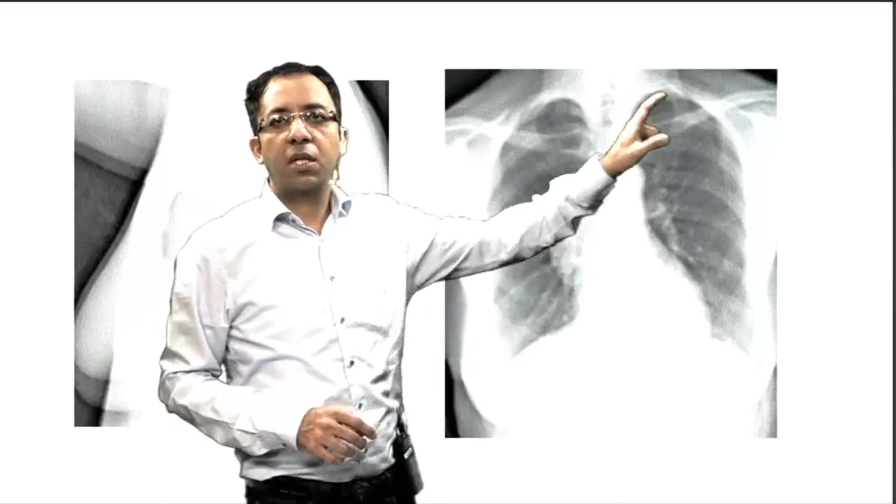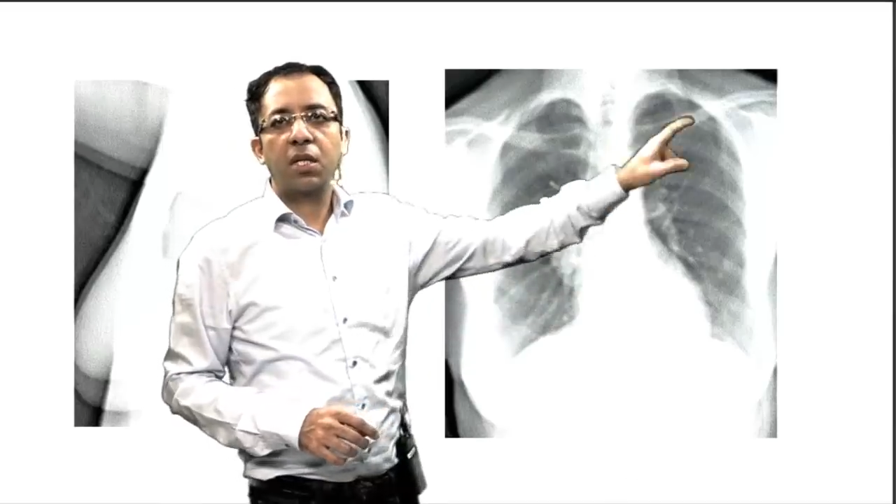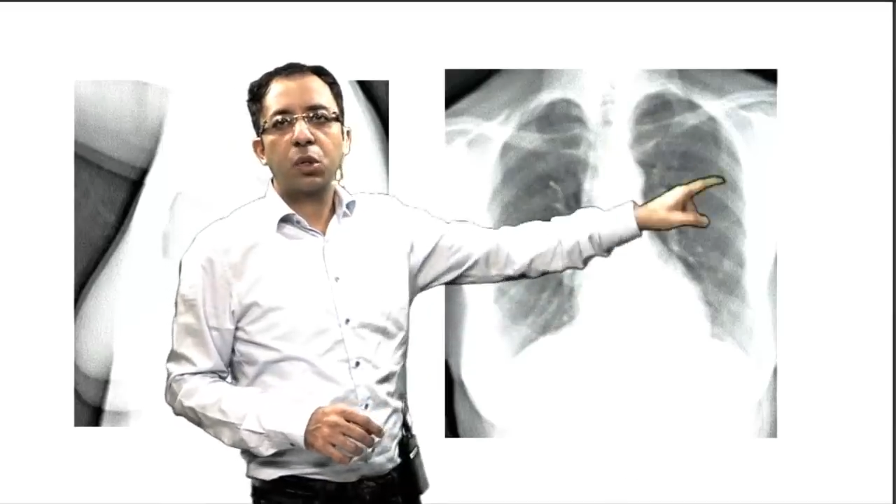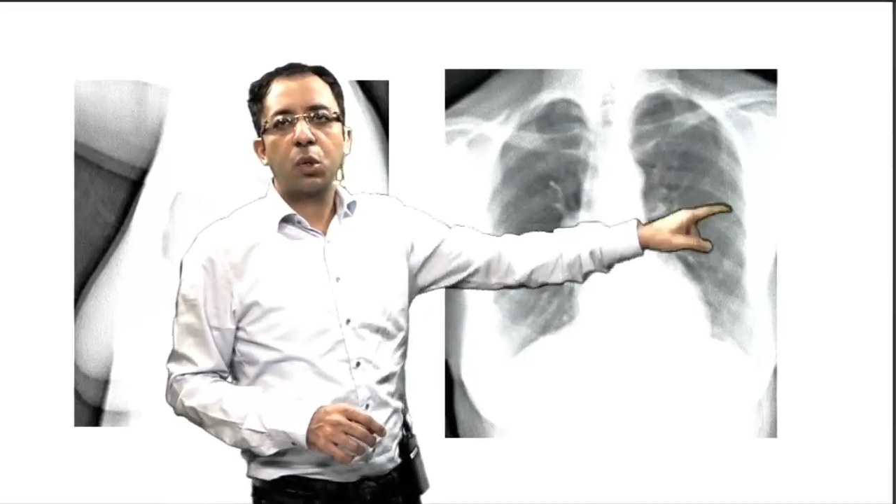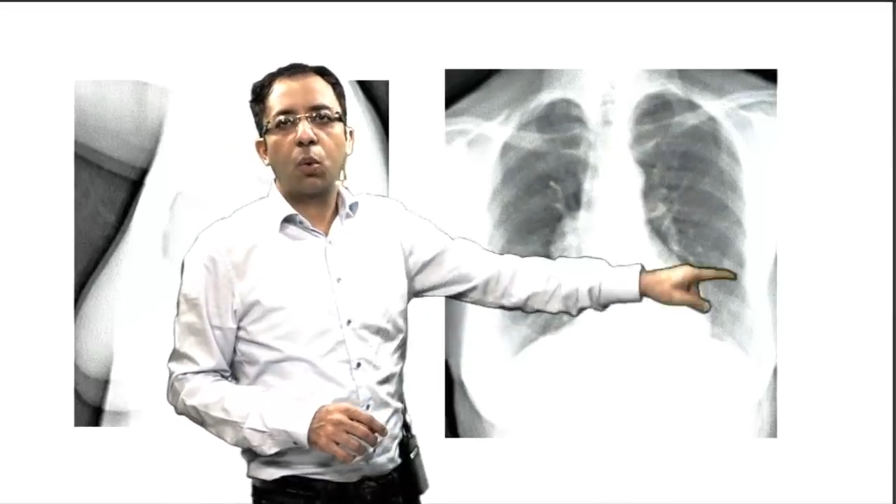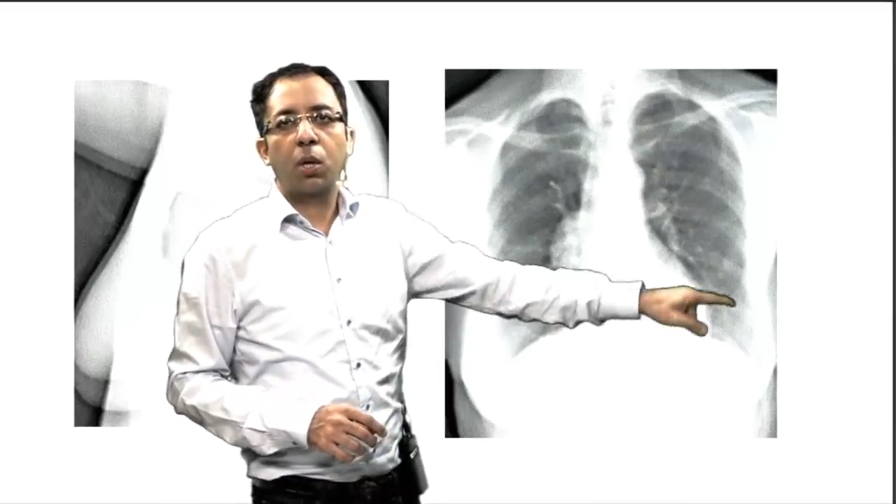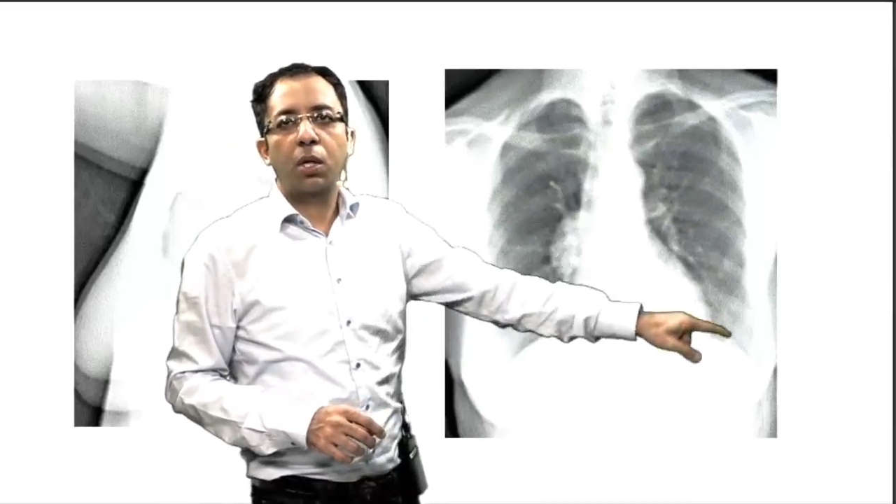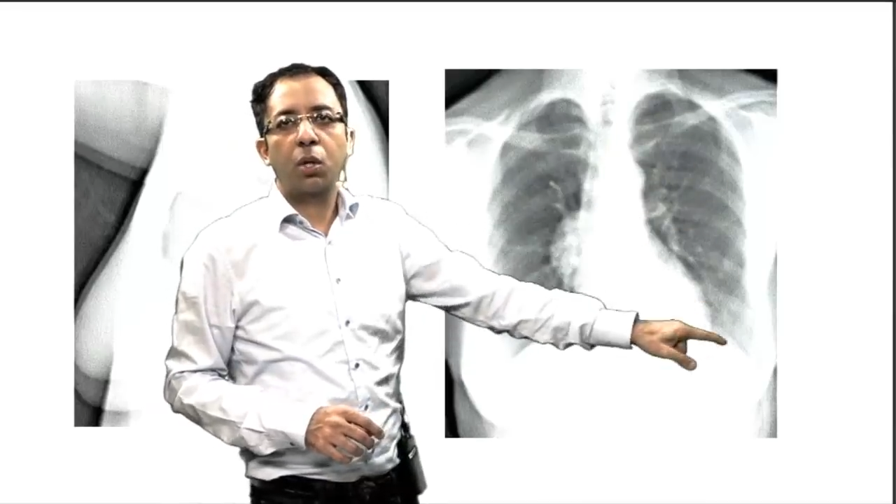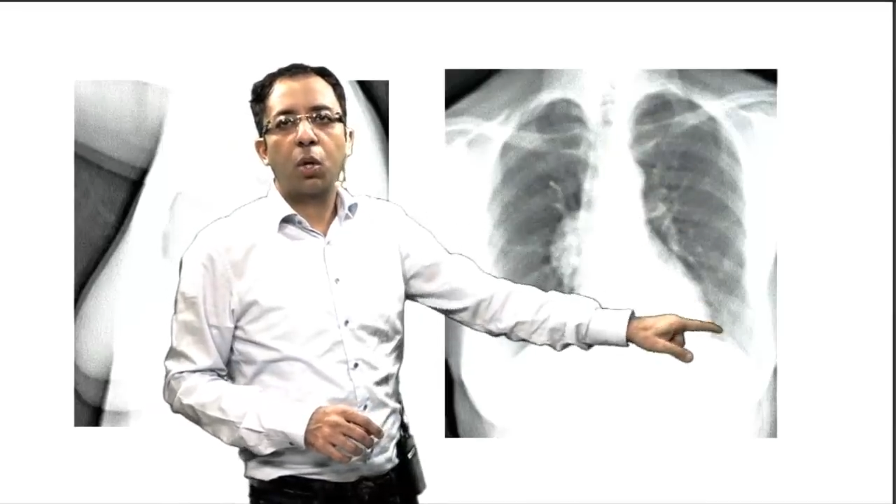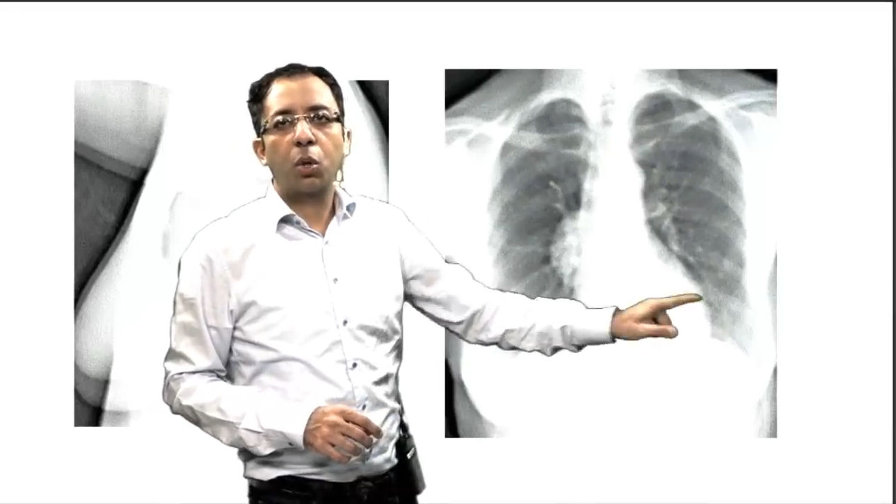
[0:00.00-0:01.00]
There is no
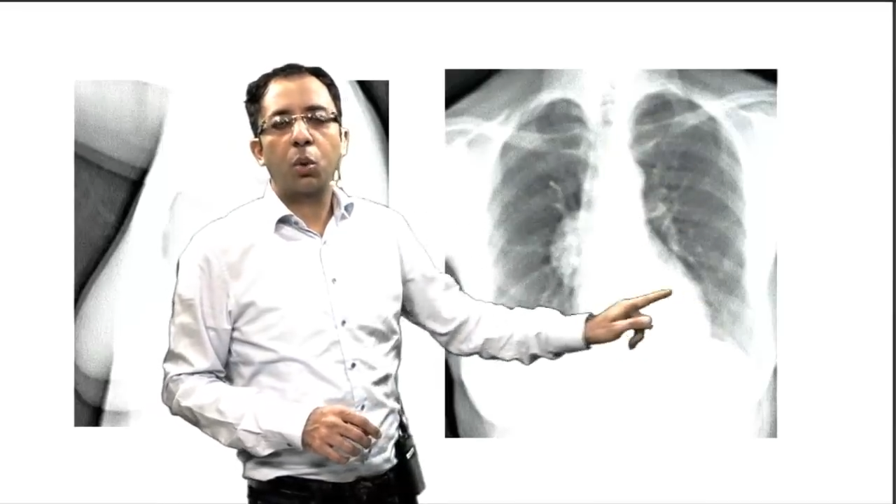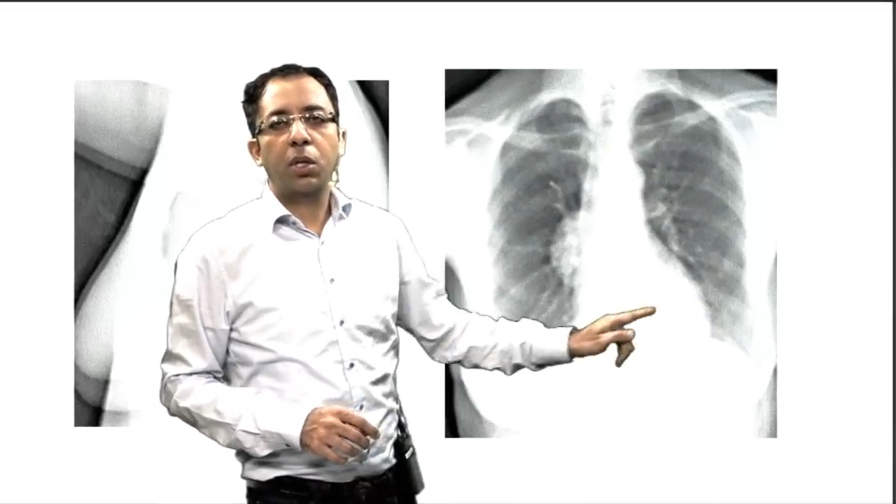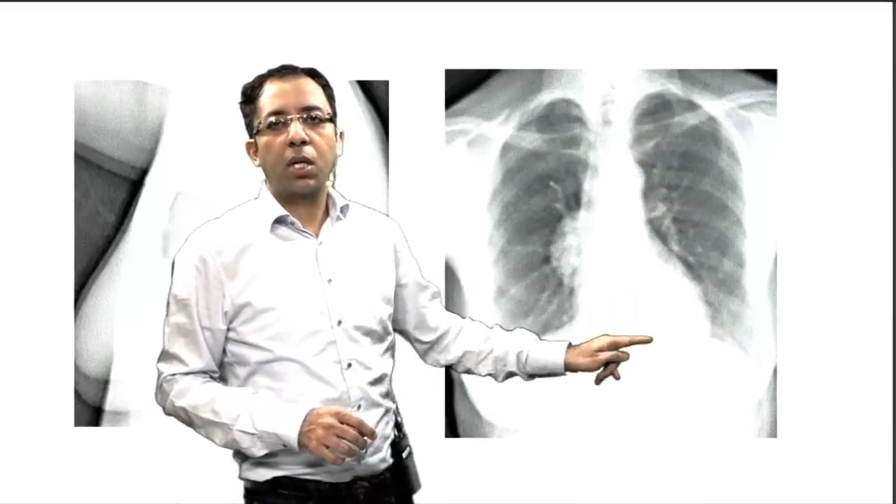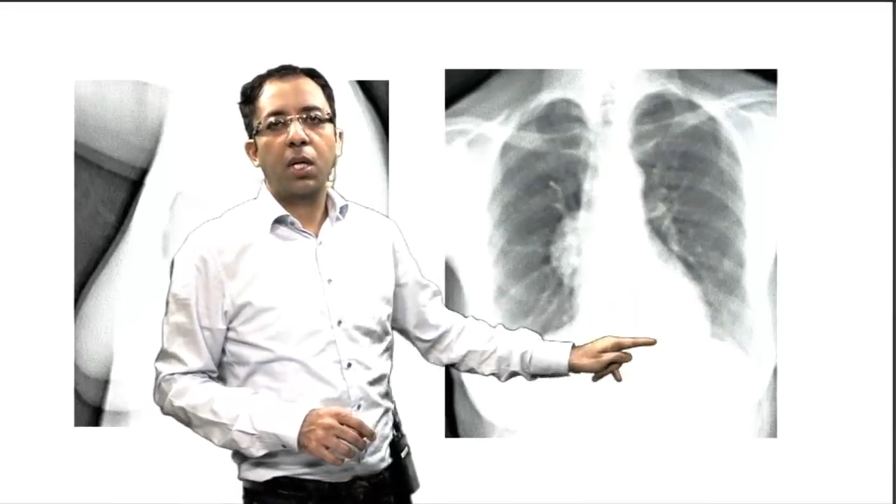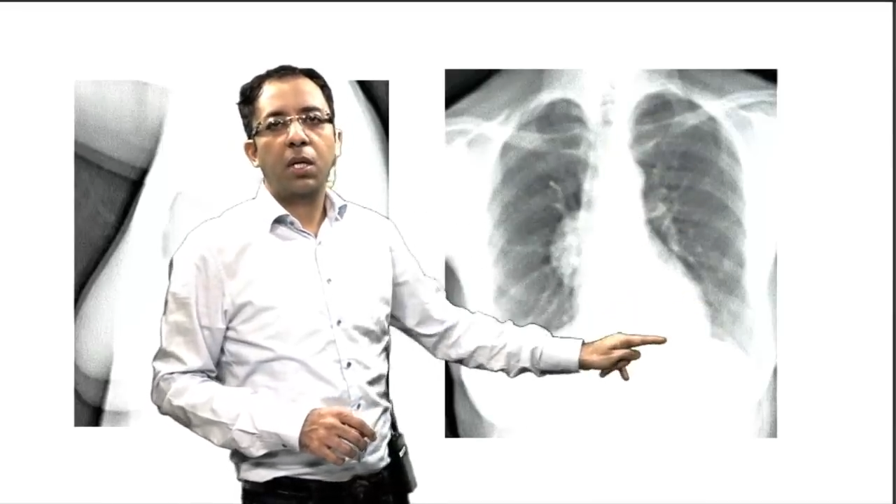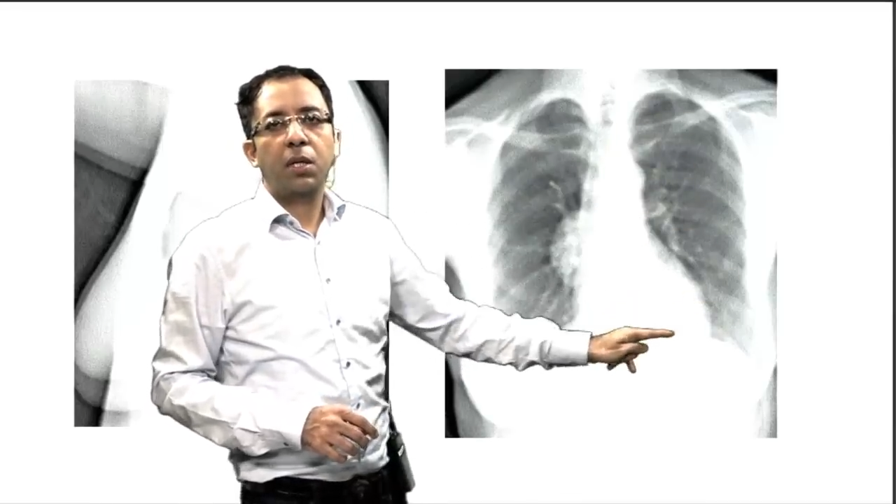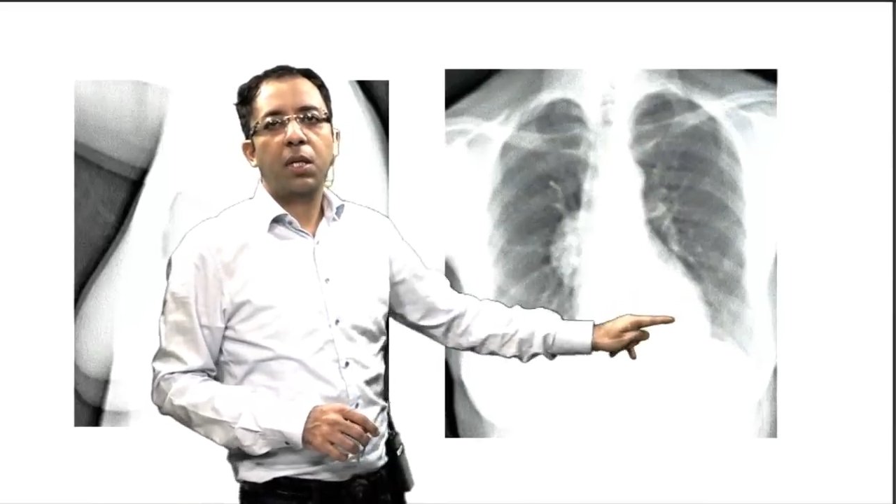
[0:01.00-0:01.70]
other nodule in the lung.